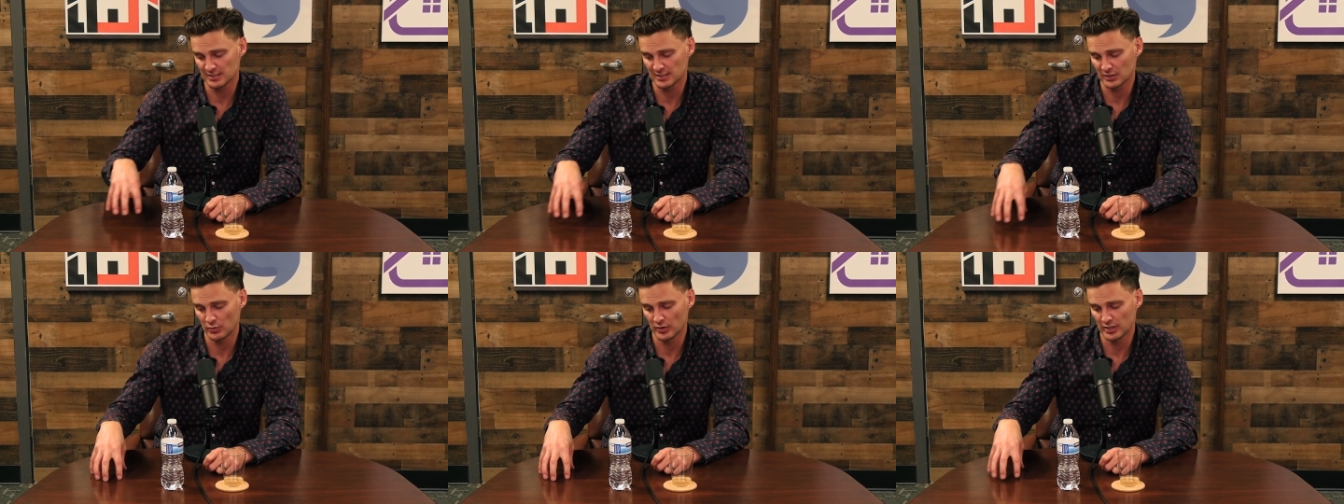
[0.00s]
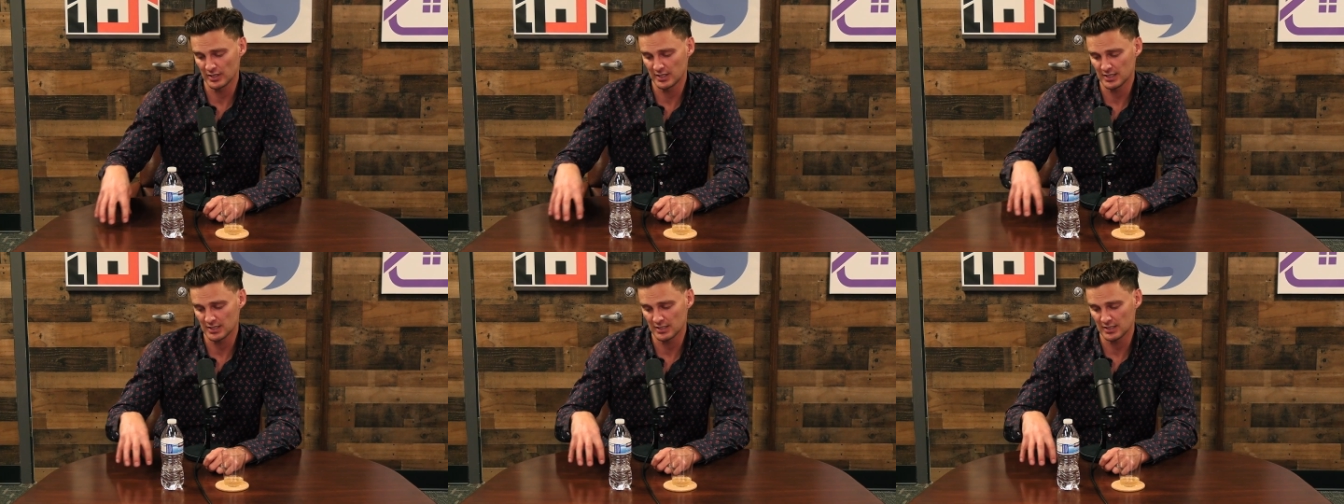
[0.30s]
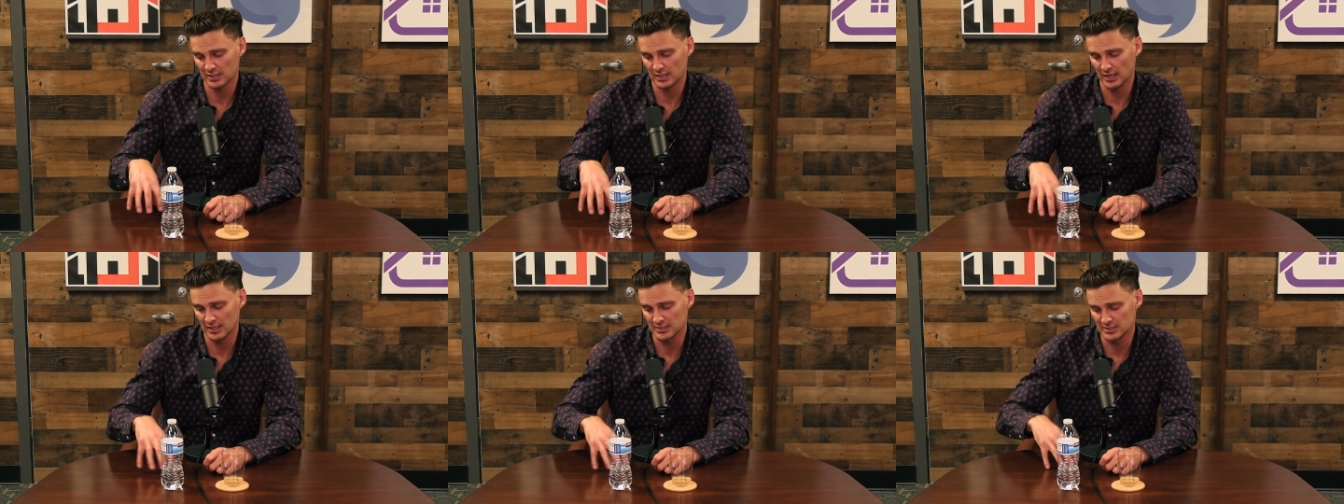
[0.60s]
and liquidity
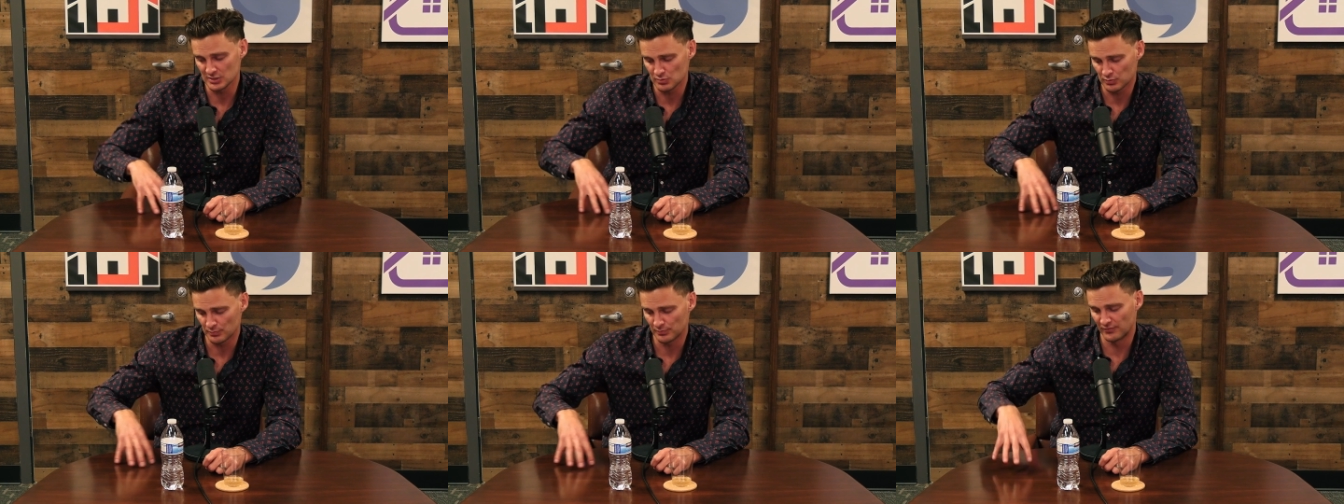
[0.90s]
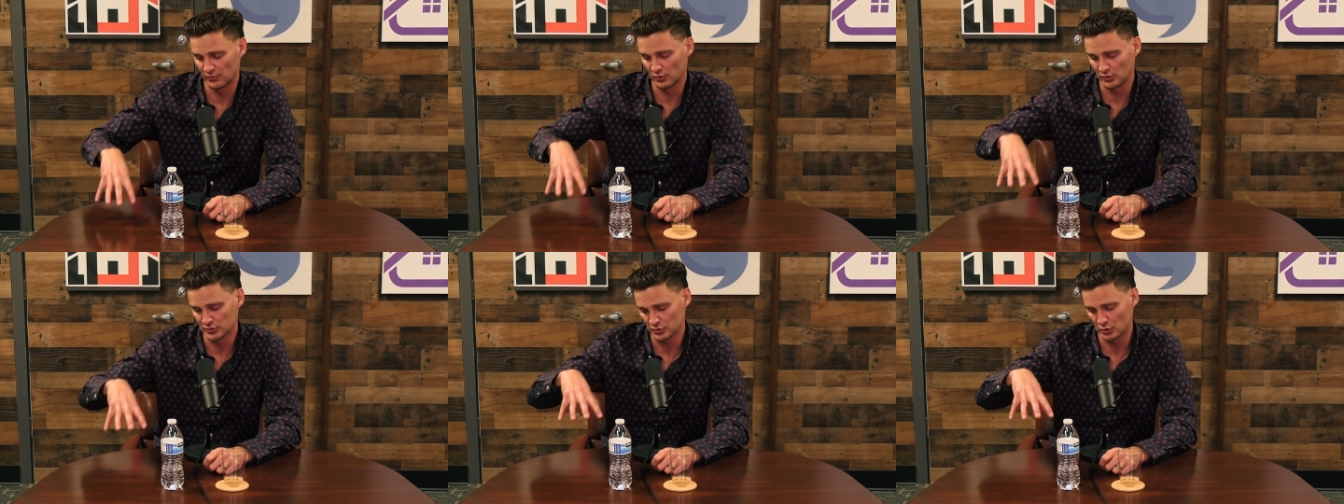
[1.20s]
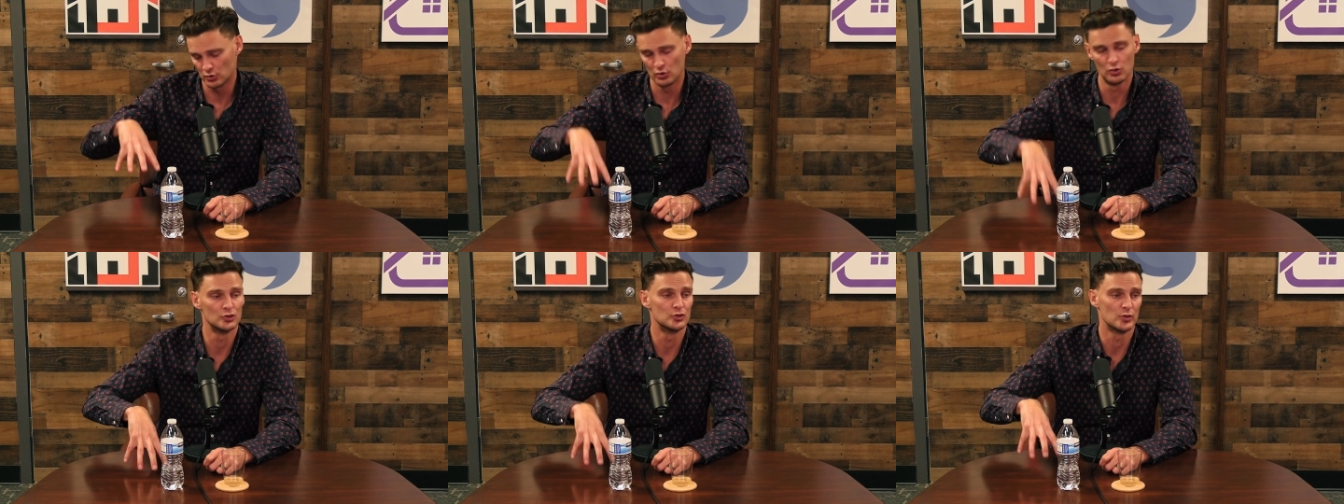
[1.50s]
is just falls
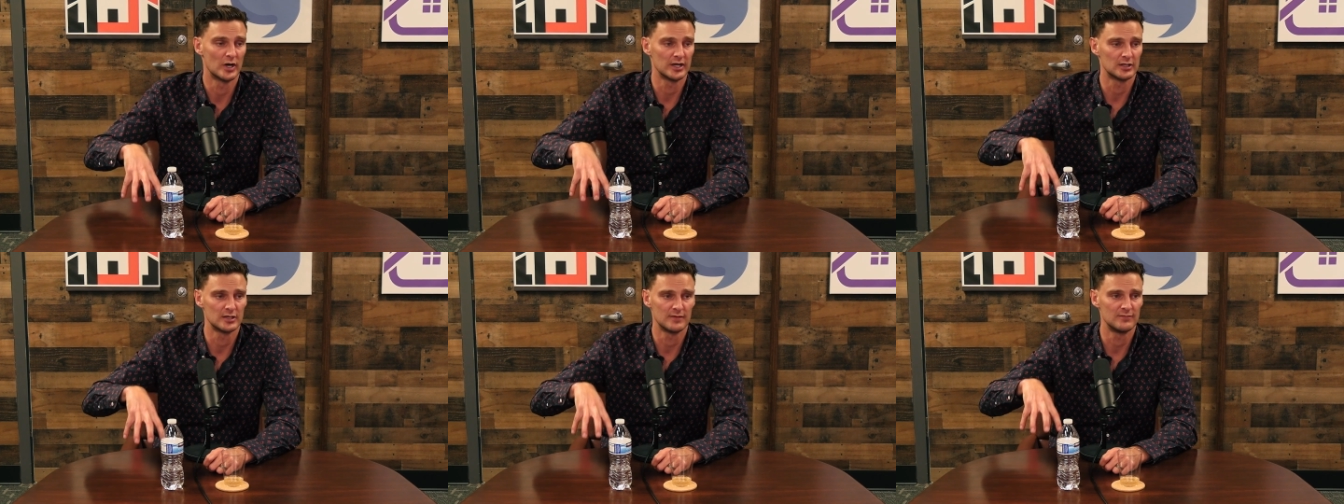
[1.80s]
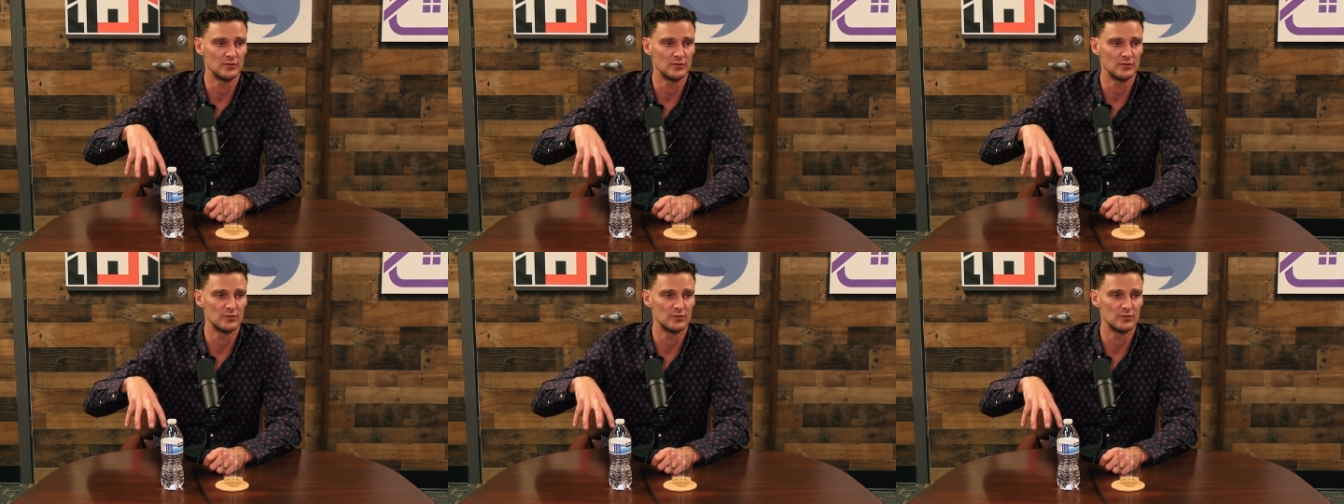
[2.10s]
all directly.